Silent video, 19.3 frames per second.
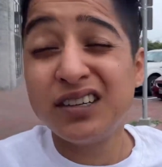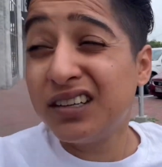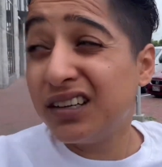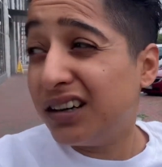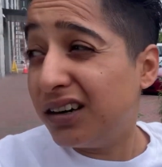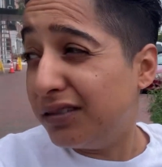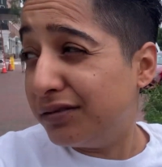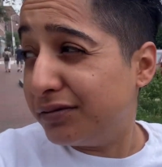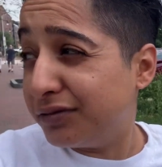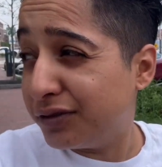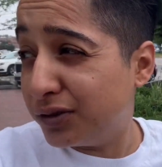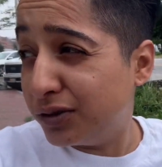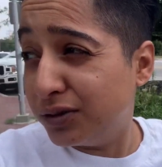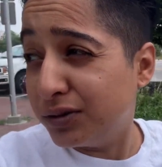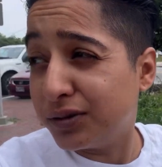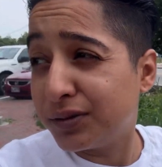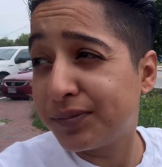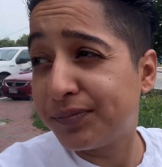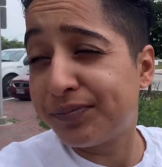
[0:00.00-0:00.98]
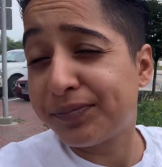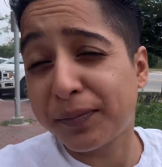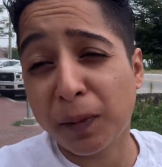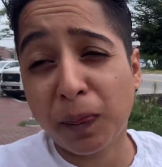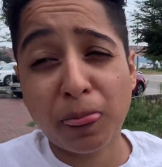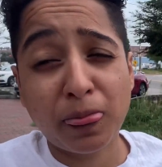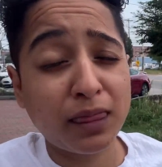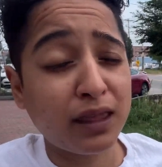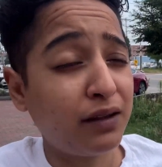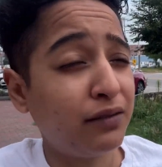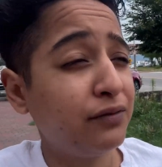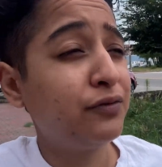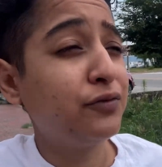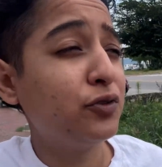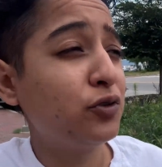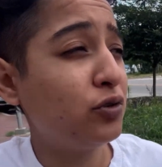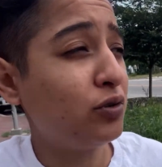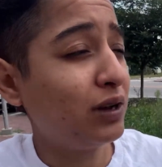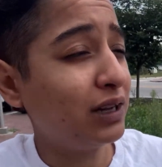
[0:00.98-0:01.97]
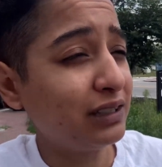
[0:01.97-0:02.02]
I'm full.
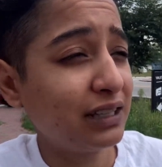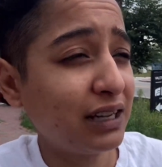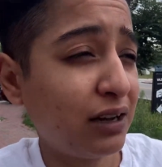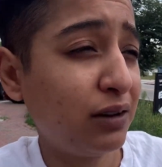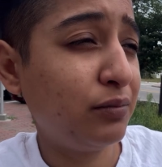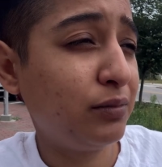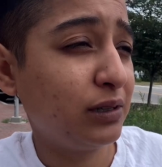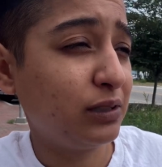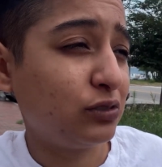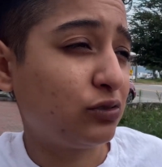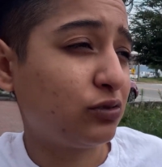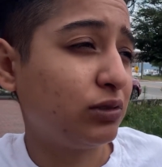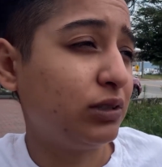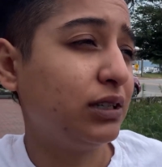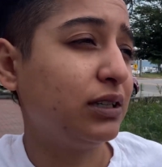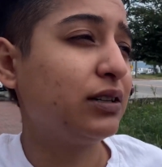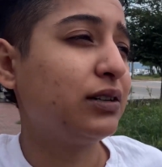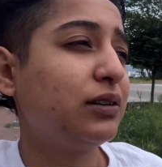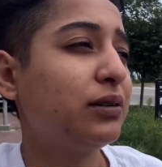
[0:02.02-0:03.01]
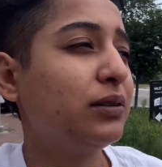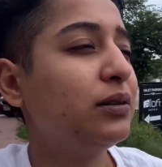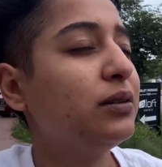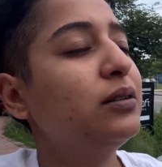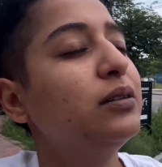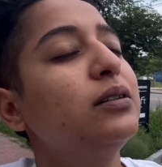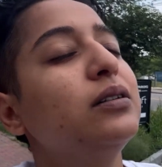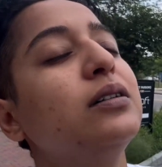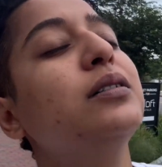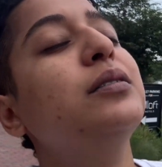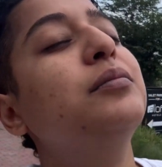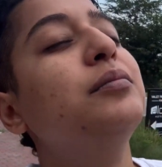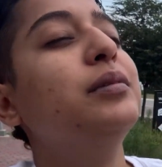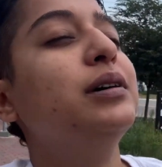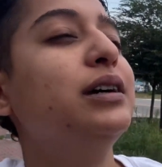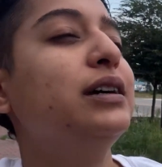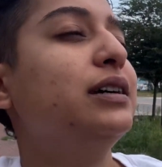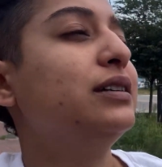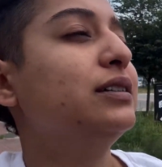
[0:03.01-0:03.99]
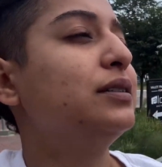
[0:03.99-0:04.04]
I down my drink. Oh
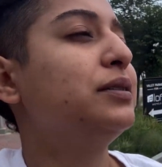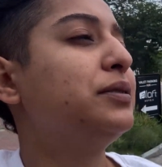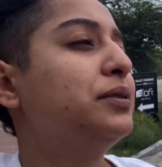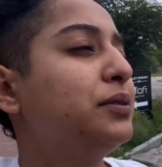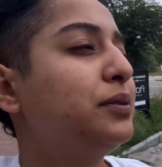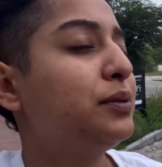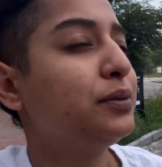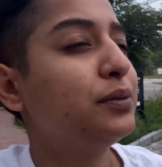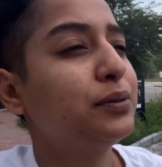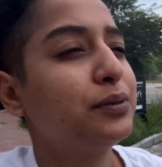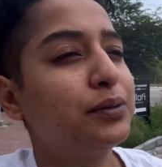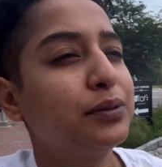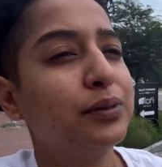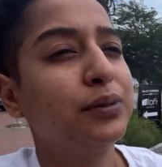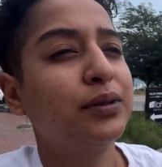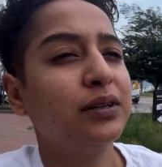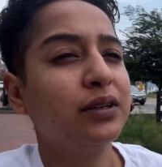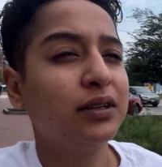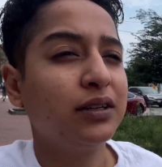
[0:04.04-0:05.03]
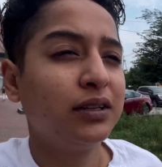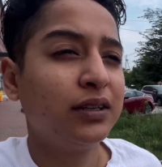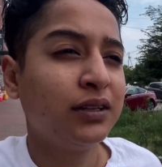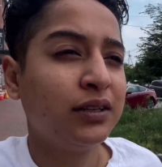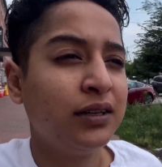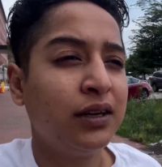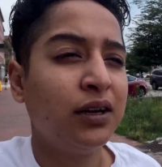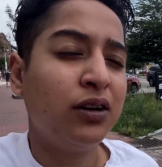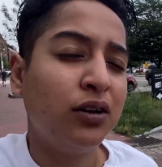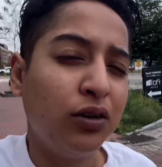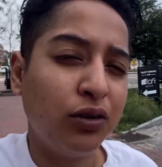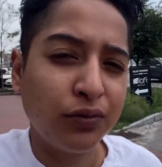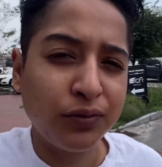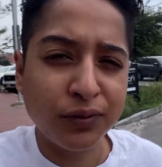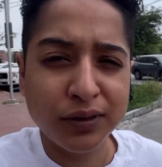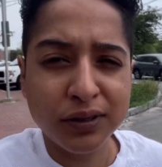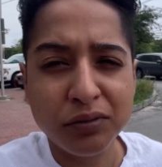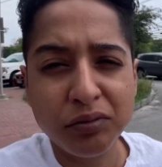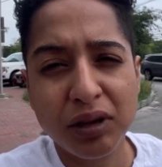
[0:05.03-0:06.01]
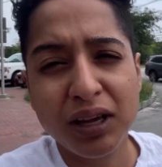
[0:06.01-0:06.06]
man.
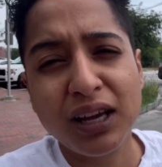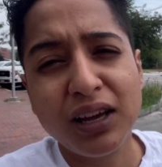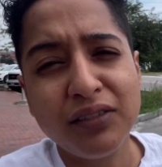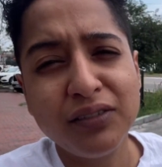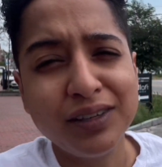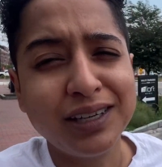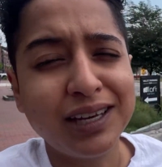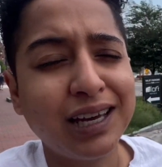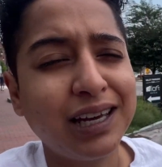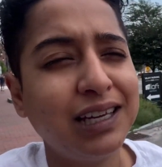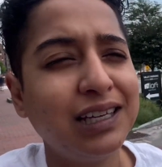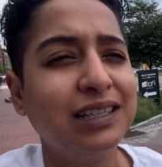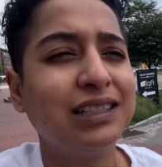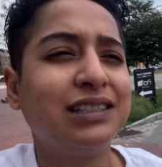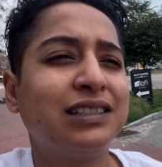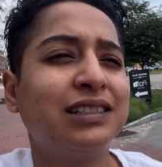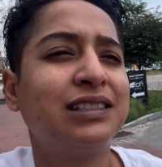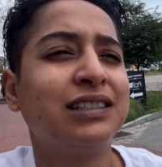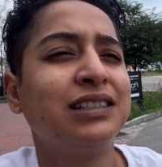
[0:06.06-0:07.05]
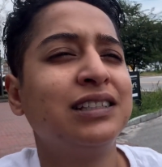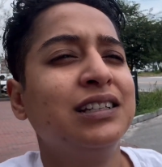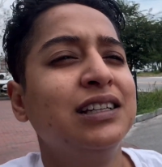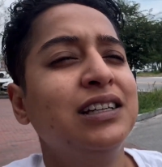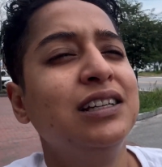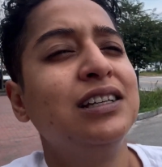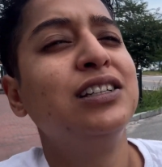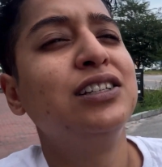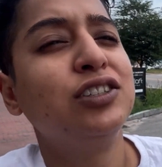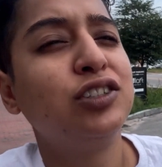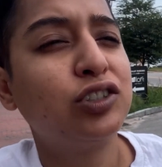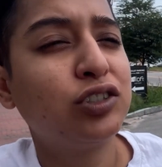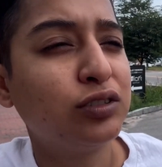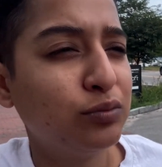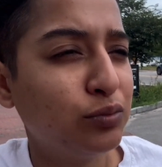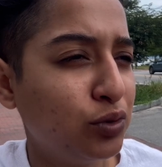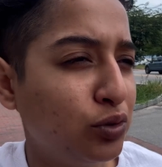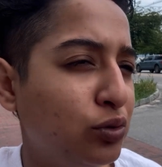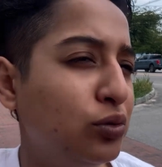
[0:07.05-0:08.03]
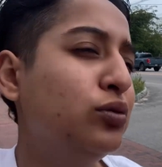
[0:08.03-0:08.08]
Hopefully we have a nice,
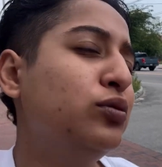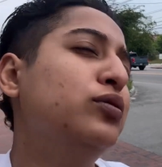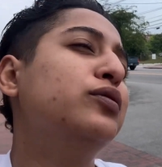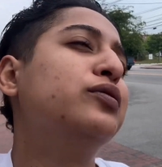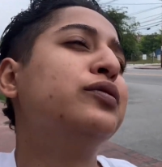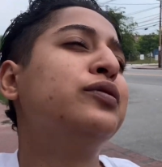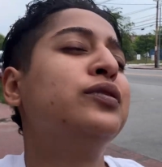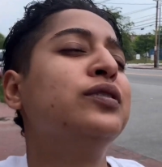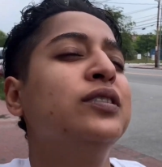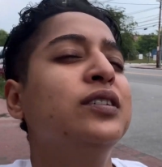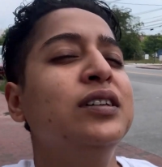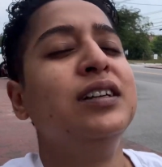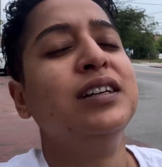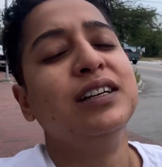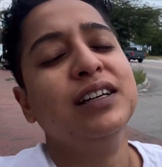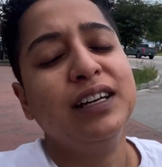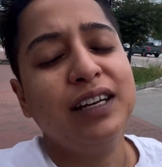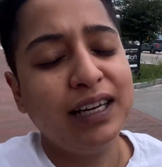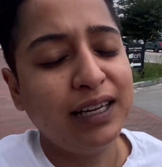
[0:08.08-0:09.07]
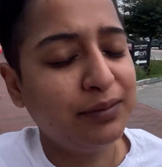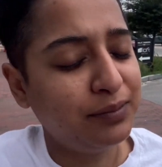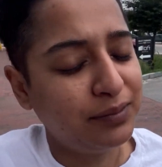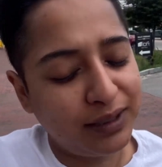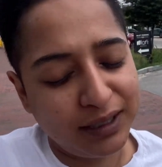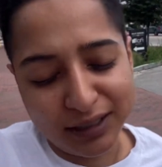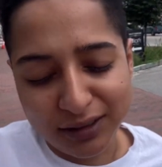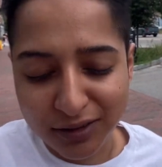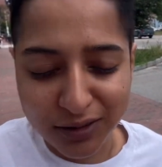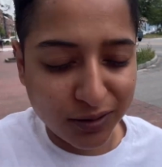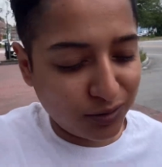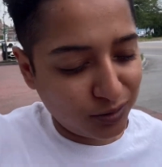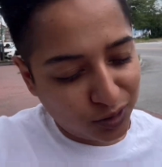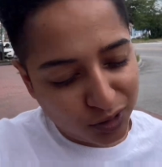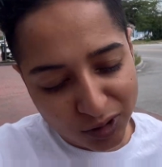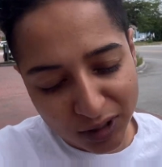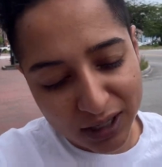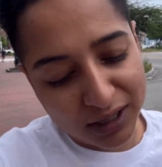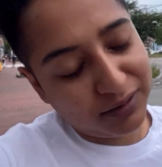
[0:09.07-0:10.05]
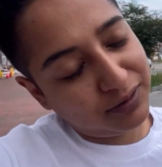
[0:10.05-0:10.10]
smooth, empty, no
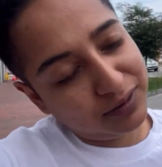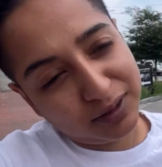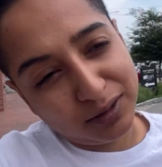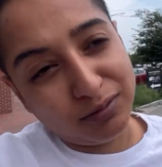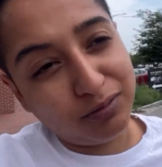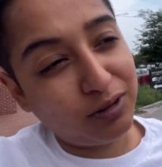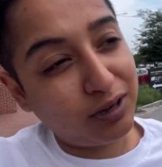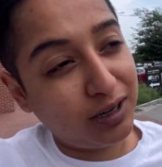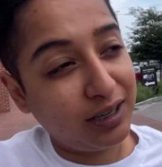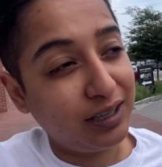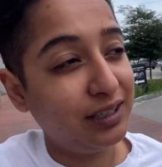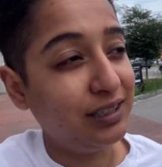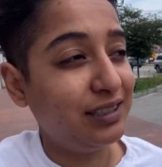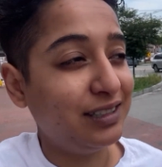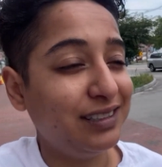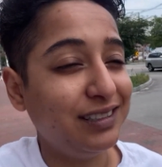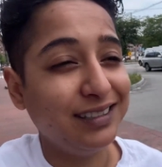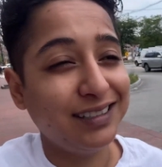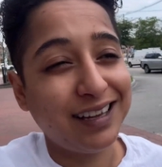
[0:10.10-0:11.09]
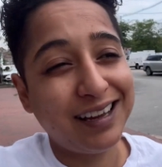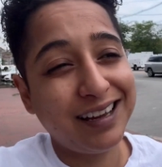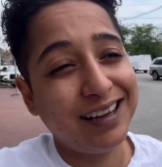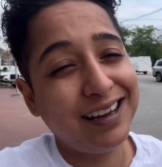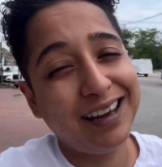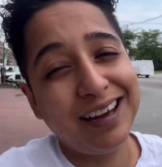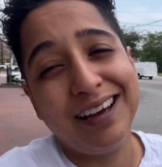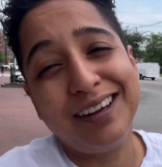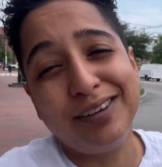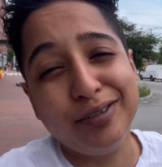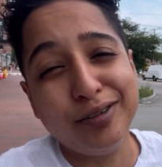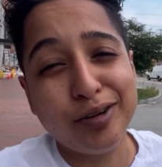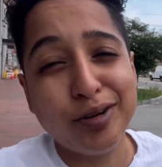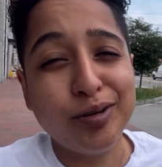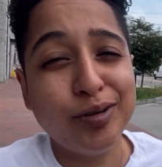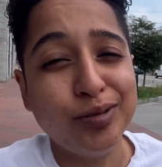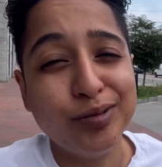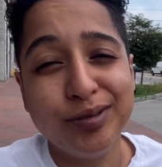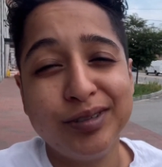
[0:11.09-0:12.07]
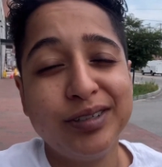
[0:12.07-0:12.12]
traffic ride. And I don't
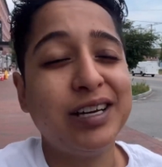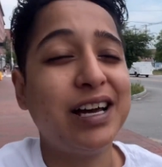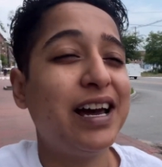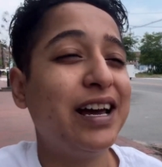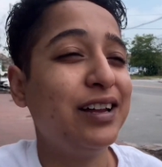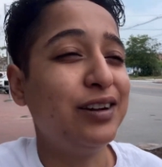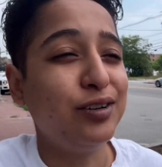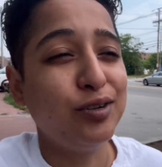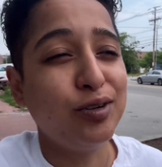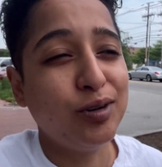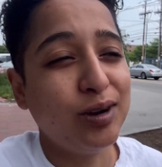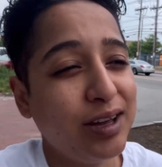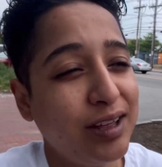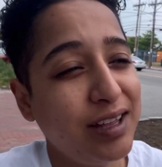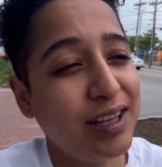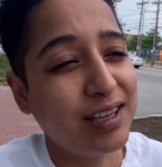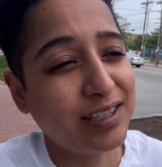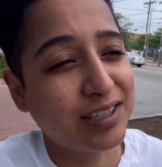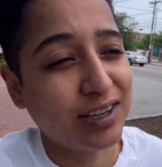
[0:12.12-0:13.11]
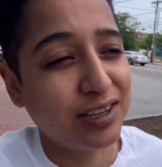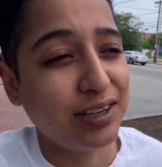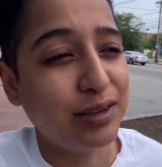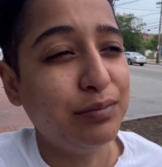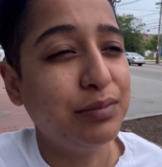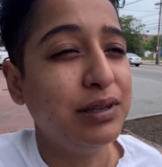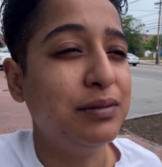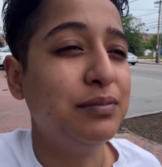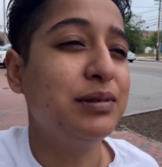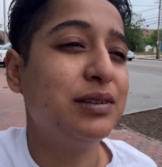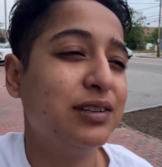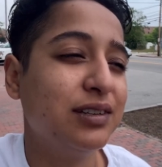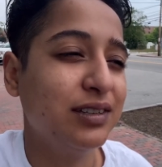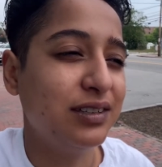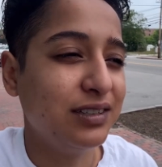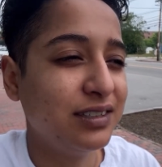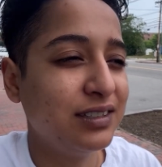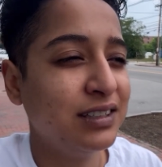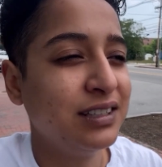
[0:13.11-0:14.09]
know how that's gonna be because